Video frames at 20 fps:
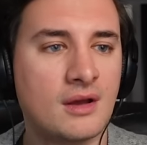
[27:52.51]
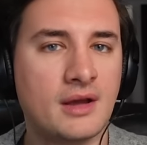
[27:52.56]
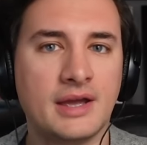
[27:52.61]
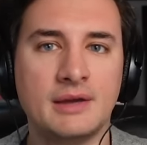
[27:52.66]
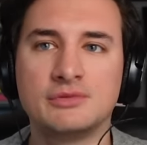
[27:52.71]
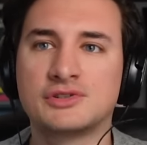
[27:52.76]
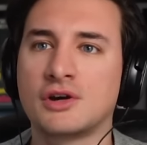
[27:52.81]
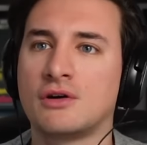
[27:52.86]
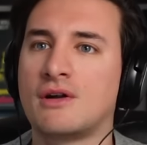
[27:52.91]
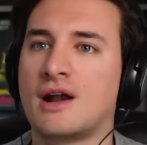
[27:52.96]
He
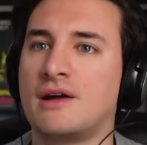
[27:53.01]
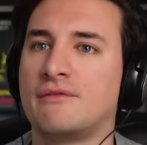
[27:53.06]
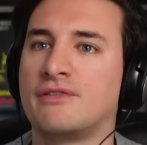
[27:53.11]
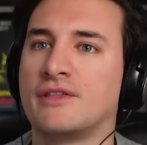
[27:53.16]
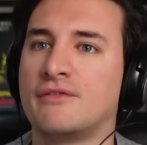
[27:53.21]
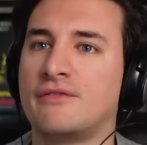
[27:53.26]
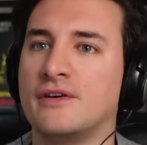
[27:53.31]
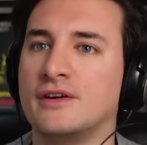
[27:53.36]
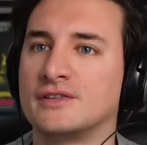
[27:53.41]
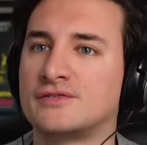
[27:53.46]
was all right for
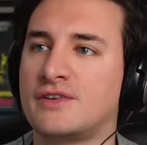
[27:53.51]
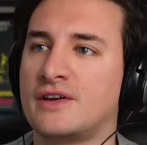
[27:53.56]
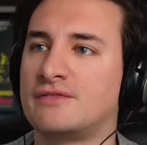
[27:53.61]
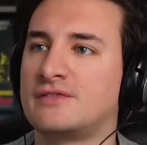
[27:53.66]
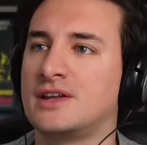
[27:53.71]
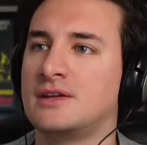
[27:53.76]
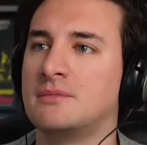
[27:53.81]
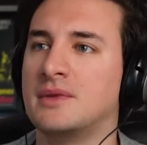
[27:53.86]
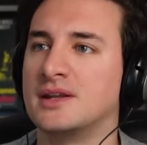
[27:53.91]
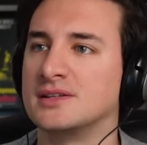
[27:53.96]
the first
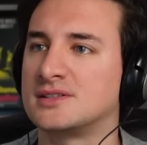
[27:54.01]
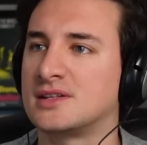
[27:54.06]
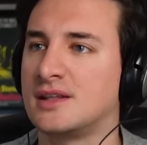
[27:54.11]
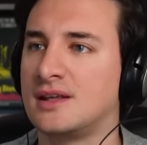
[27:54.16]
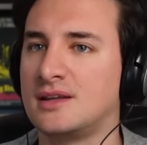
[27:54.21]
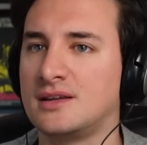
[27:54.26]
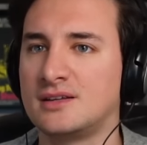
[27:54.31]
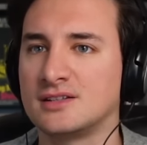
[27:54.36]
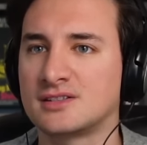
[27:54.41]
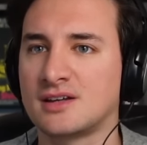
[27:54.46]
15 minutes, and
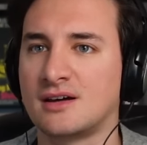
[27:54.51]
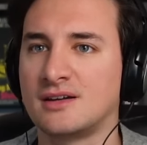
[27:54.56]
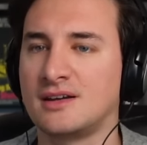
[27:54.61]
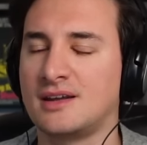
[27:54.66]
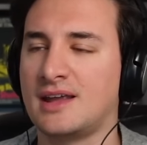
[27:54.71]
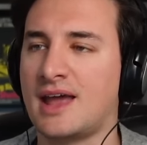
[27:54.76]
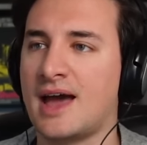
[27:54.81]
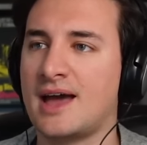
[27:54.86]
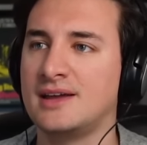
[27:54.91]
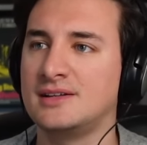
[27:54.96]
then he decided
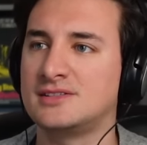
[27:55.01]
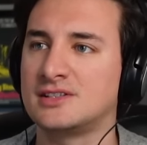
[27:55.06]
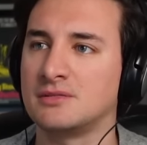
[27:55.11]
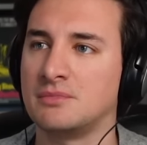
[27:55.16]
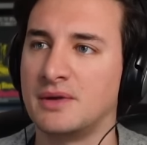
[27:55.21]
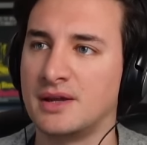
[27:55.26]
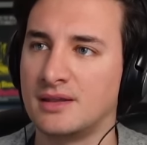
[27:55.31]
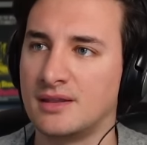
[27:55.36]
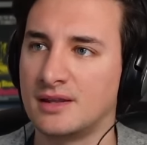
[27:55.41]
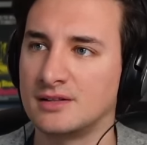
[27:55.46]
he hated
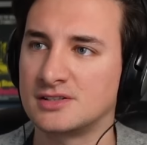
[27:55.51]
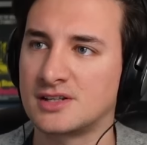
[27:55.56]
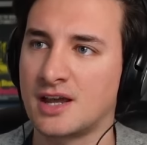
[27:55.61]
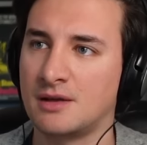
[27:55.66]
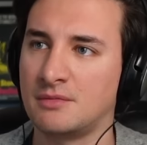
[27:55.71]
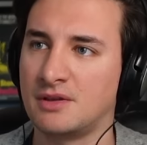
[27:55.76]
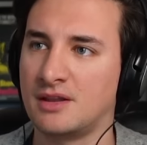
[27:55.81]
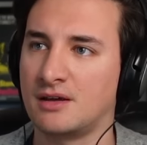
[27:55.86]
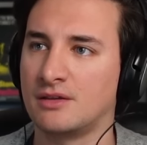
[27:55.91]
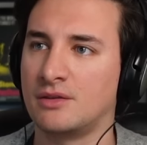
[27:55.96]
me, and then just
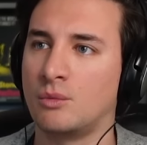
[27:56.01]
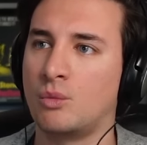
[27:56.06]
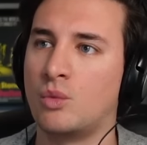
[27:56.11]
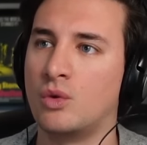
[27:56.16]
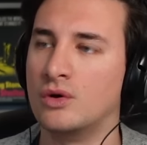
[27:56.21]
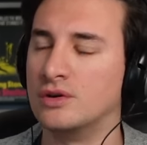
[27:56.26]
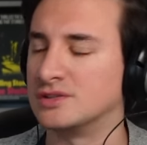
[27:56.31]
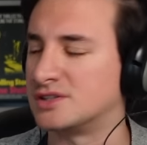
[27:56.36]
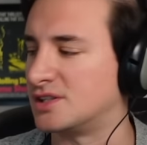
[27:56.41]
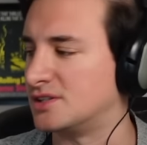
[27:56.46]
gave me like the
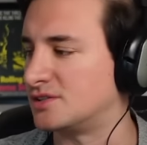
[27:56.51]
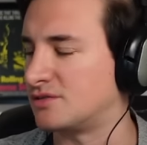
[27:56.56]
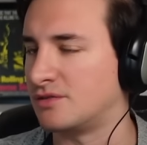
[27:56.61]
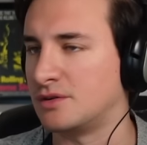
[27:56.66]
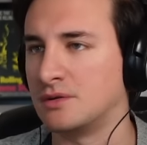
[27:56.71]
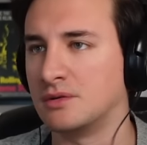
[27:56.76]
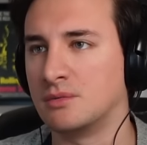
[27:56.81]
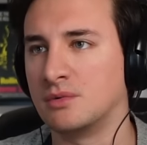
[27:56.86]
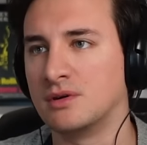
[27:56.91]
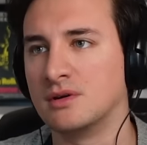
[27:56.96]
worst
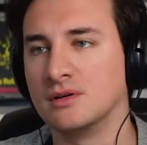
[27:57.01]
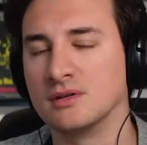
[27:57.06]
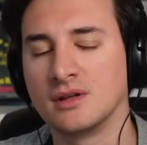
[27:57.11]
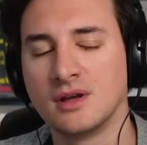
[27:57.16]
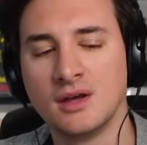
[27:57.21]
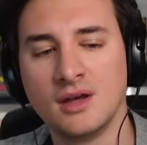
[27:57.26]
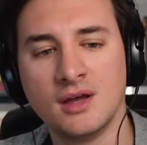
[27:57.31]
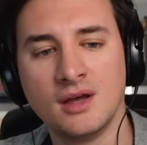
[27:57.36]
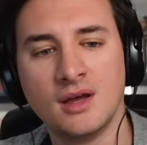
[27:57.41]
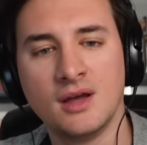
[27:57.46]
interview in the world.
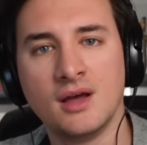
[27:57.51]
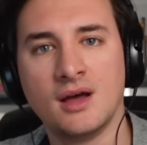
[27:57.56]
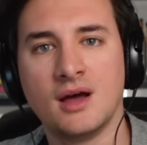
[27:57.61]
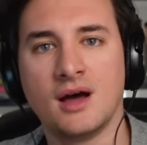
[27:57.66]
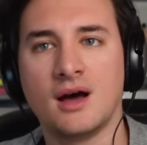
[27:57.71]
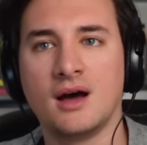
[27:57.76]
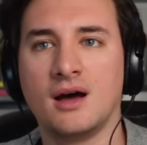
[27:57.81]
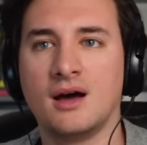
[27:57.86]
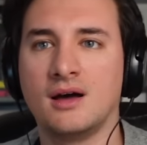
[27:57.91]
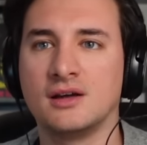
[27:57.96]

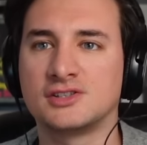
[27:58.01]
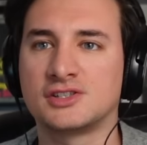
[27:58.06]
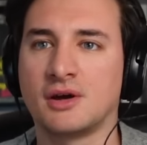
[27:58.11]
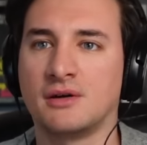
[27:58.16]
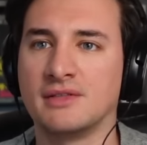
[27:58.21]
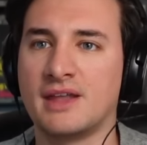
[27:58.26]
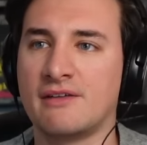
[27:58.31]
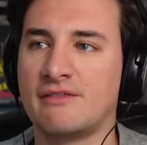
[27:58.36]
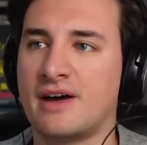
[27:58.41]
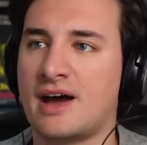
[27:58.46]
Uh, so
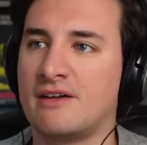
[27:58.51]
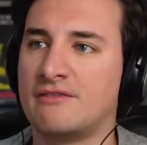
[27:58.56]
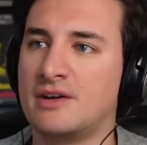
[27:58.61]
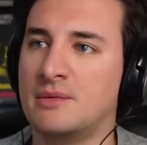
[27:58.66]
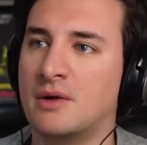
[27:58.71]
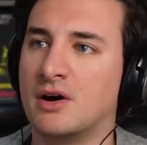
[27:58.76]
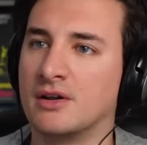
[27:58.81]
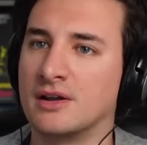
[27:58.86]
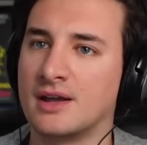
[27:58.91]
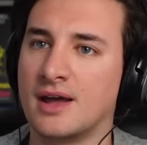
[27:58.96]
I'll never have
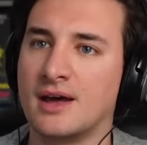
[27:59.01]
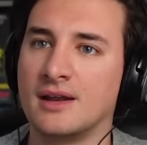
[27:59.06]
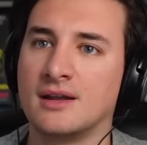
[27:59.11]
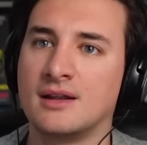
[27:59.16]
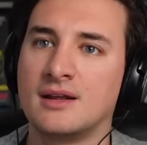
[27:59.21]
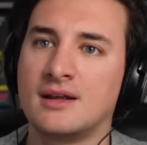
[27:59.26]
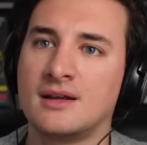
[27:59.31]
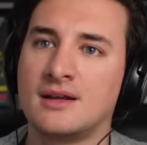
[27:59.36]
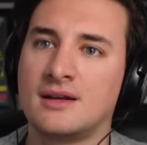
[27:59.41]
him on again. Why did he?